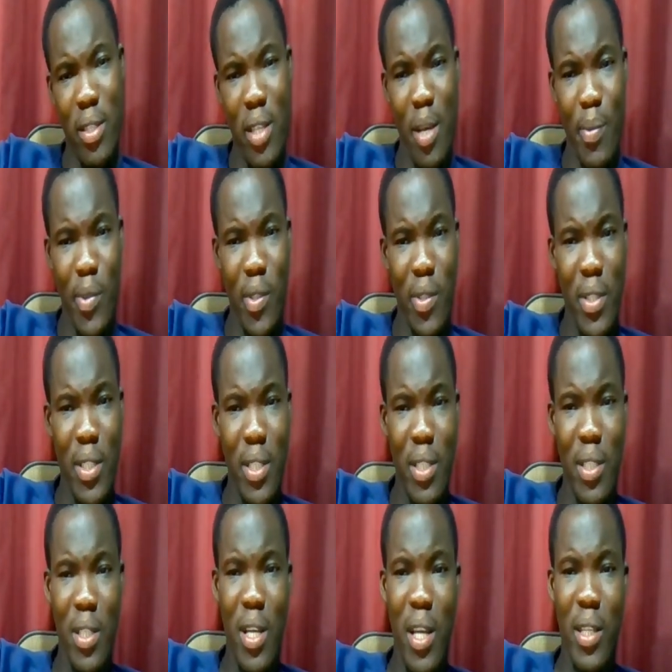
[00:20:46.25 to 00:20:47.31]
Because
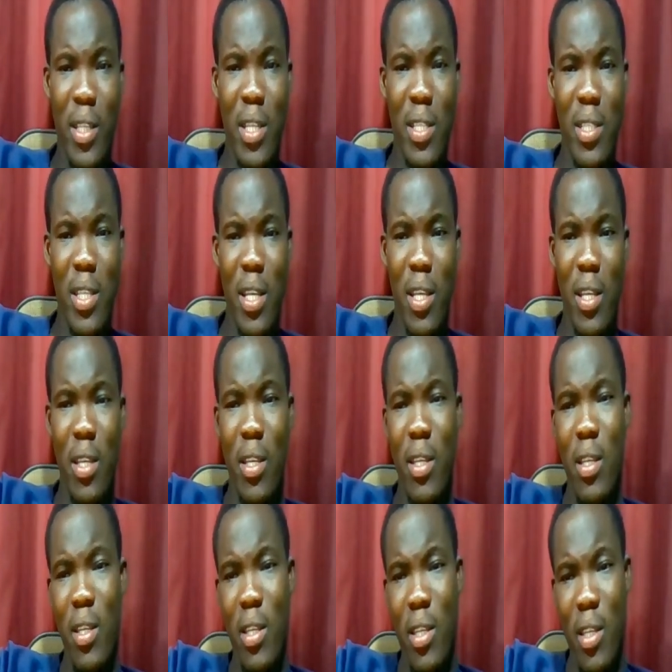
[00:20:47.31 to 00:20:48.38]
argument now we and say
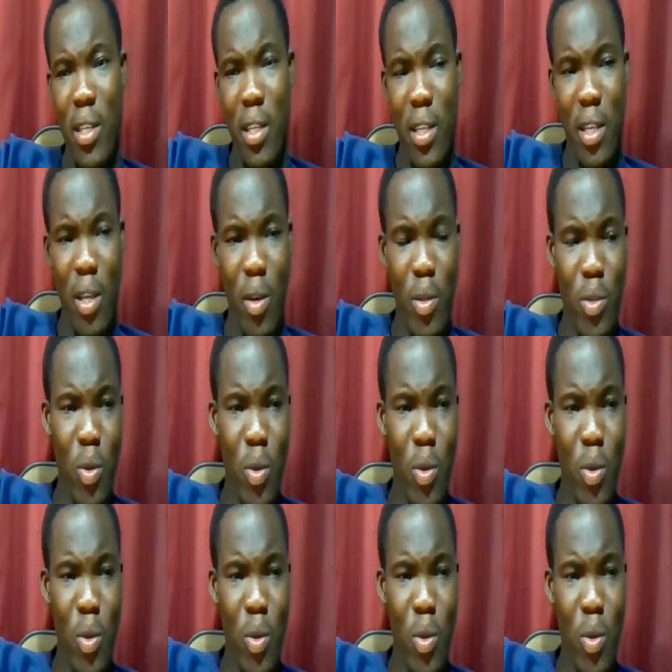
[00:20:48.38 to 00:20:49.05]
Jumama a president.